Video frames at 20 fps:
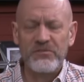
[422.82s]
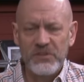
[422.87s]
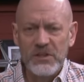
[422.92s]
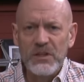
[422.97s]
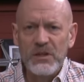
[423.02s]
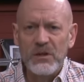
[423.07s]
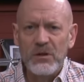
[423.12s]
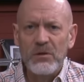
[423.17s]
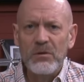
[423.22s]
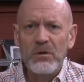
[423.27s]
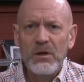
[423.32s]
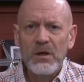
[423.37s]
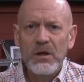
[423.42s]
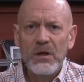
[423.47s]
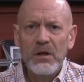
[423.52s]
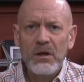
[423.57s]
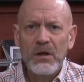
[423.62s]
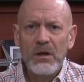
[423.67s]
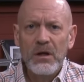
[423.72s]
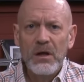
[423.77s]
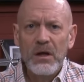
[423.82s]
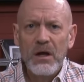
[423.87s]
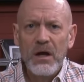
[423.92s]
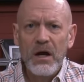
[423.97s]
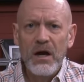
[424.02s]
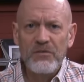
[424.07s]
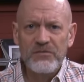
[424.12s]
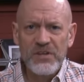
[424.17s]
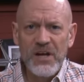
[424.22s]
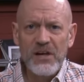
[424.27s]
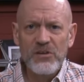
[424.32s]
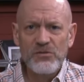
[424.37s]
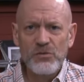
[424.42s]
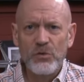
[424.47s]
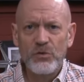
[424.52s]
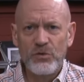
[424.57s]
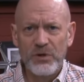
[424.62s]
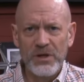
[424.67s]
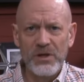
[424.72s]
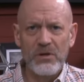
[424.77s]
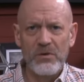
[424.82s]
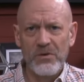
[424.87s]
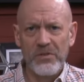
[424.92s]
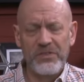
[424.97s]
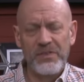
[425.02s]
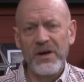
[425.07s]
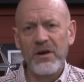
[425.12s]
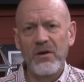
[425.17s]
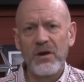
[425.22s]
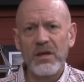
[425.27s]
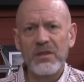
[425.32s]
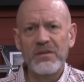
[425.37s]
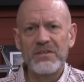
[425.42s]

view of textual critical theory,